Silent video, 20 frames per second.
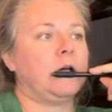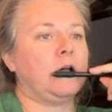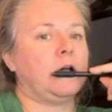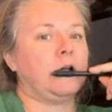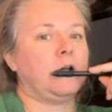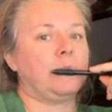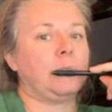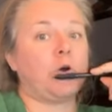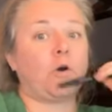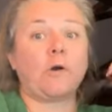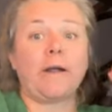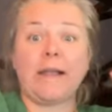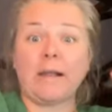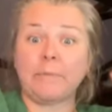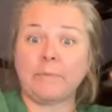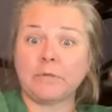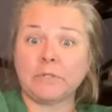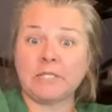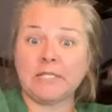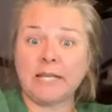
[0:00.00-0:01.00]
or
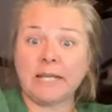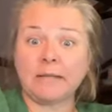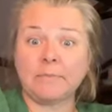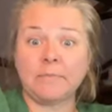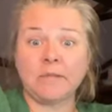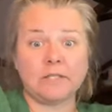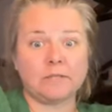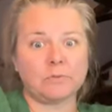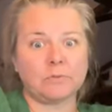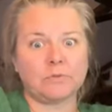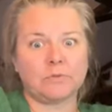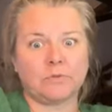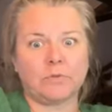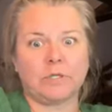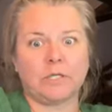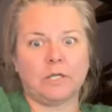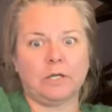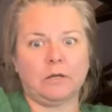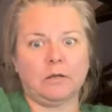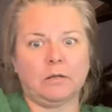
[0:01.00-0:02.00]
ampersand, that's what's
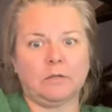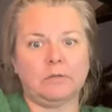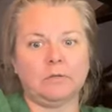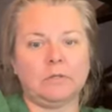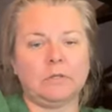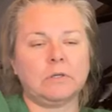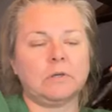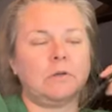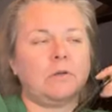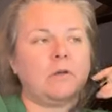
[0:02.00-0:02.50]
really called,